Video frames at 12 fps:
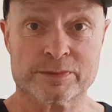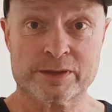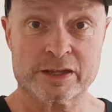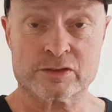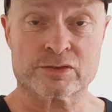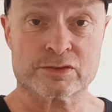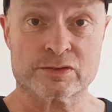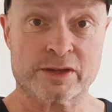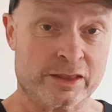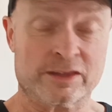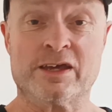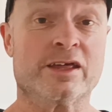that's,
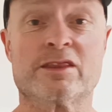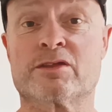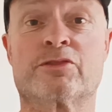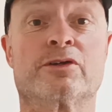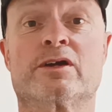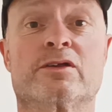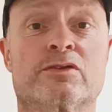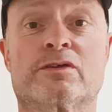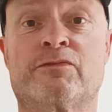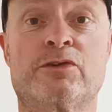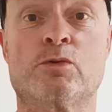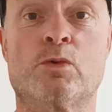and the other thing is,
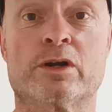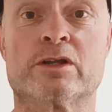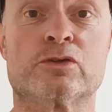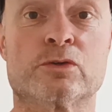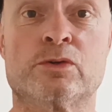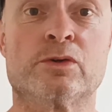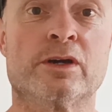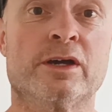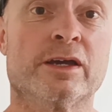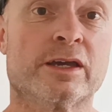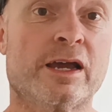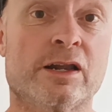if you want to do
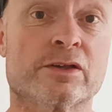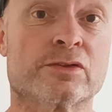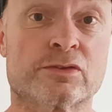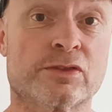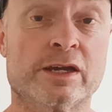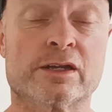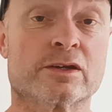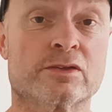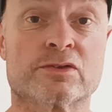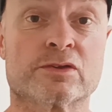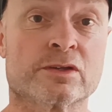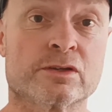
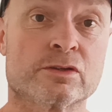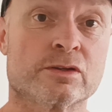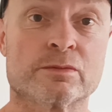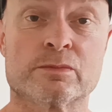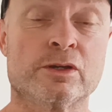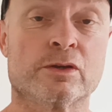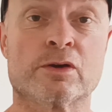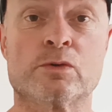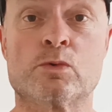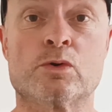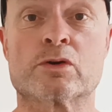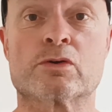calisthenics and
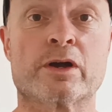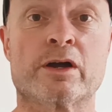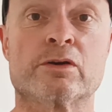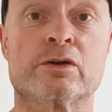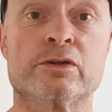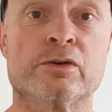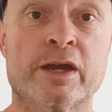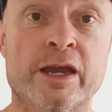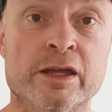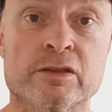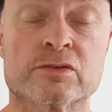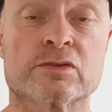walk around on your
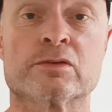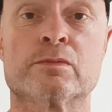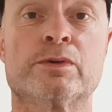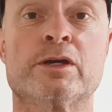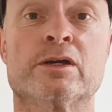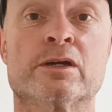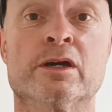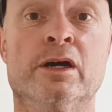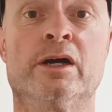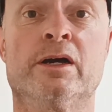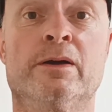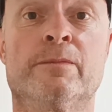hands and be a
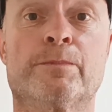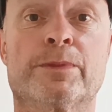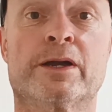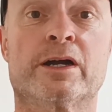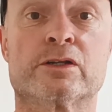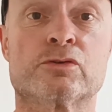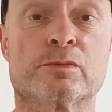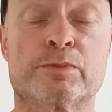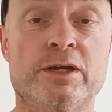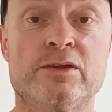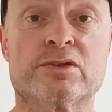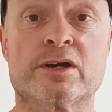
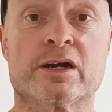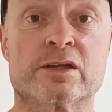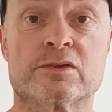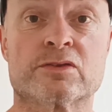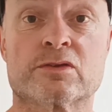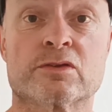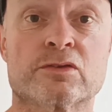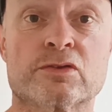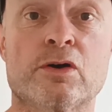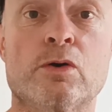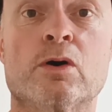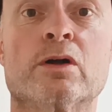trapeze artist and
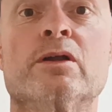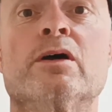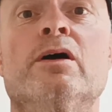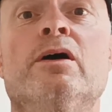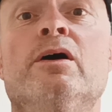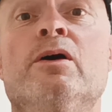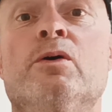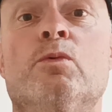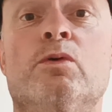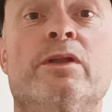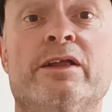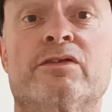so on,
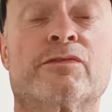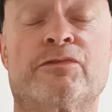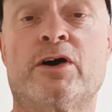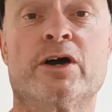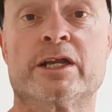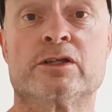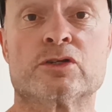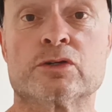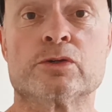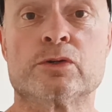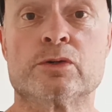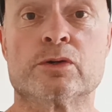well, that's fine
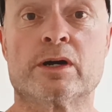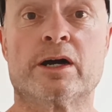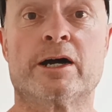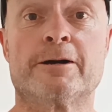too.